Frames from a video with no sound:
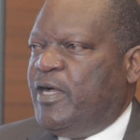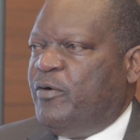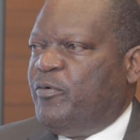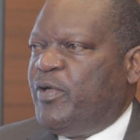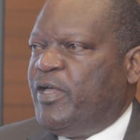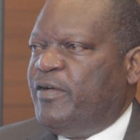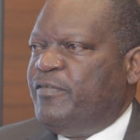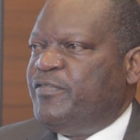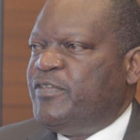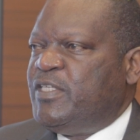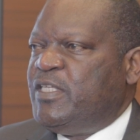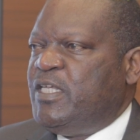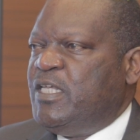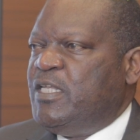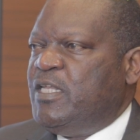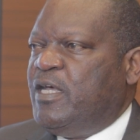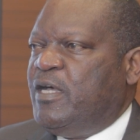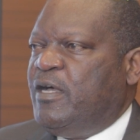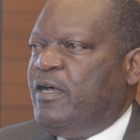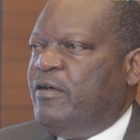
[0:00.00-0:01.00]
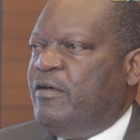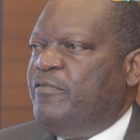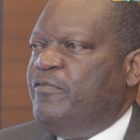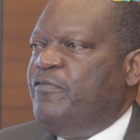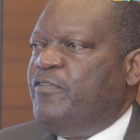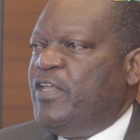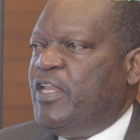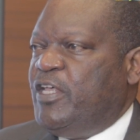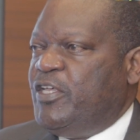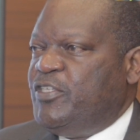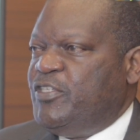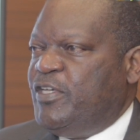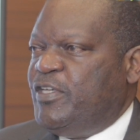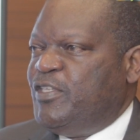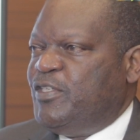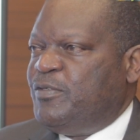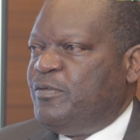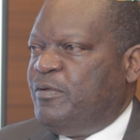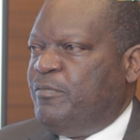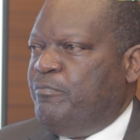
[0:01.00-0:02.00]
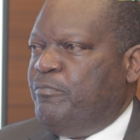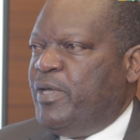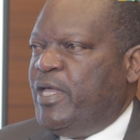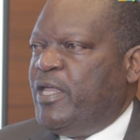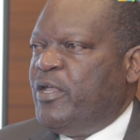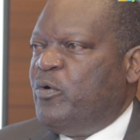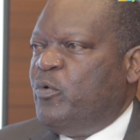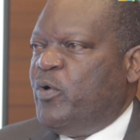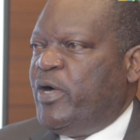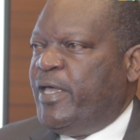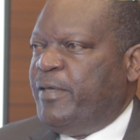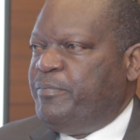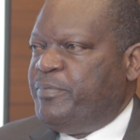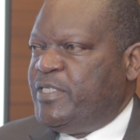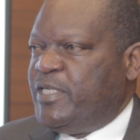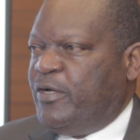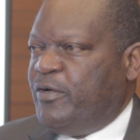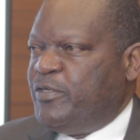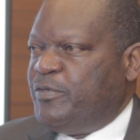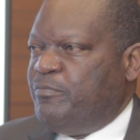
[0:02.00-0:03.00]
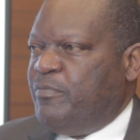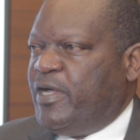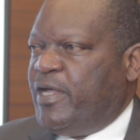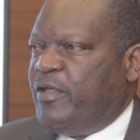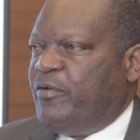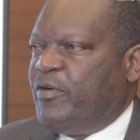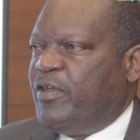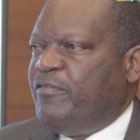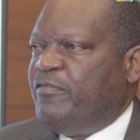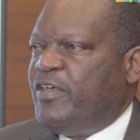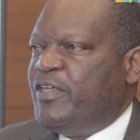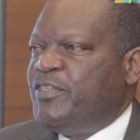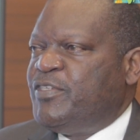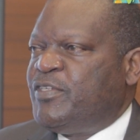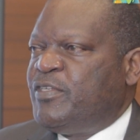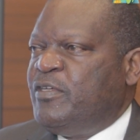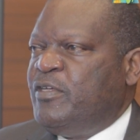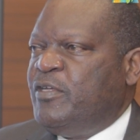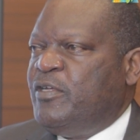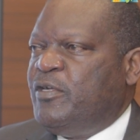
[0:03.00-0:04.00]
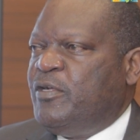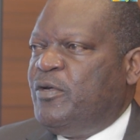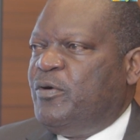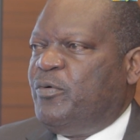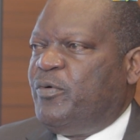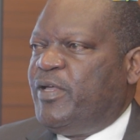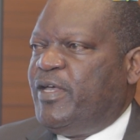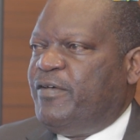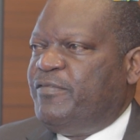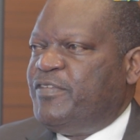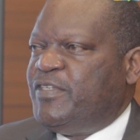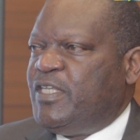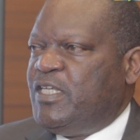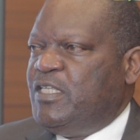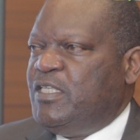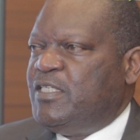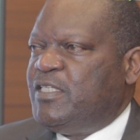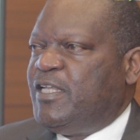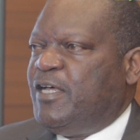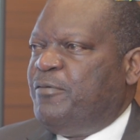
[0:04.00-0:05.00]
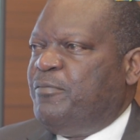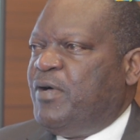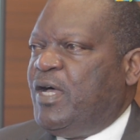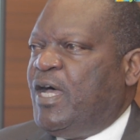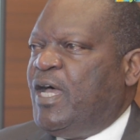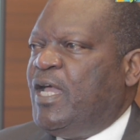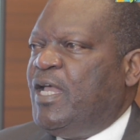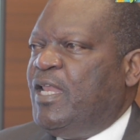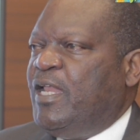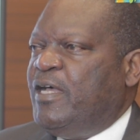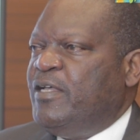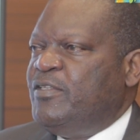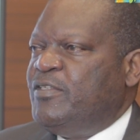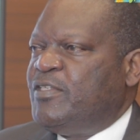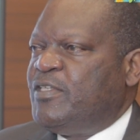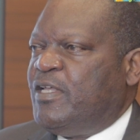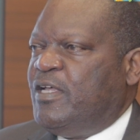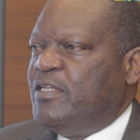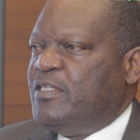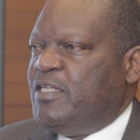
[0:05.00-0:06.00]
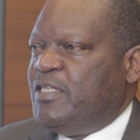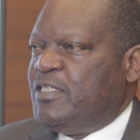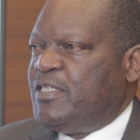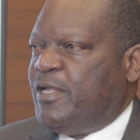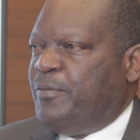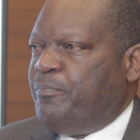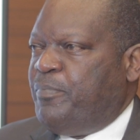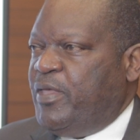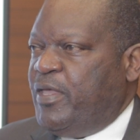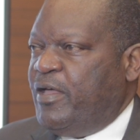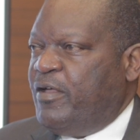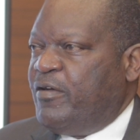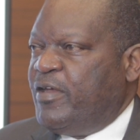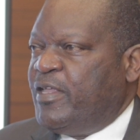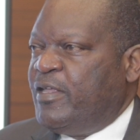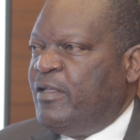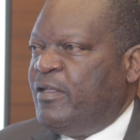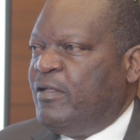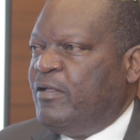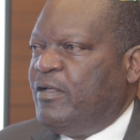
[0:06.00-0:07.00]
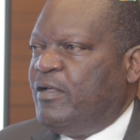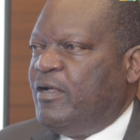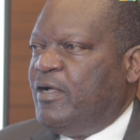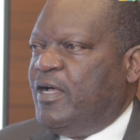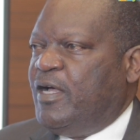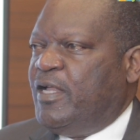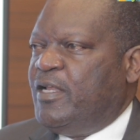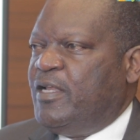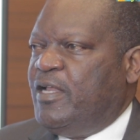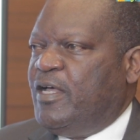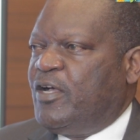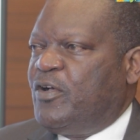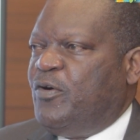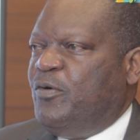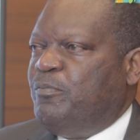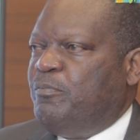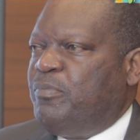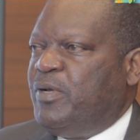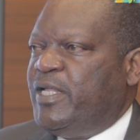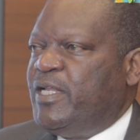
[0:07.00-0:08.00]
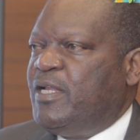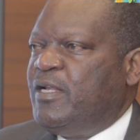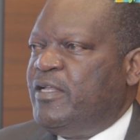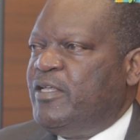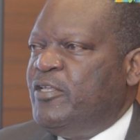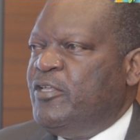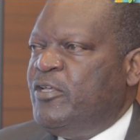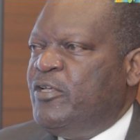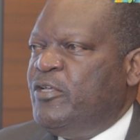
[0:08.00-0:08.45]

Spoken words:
We have seen villages being wiped out by rivers. We have seen some islands disappearing and completely.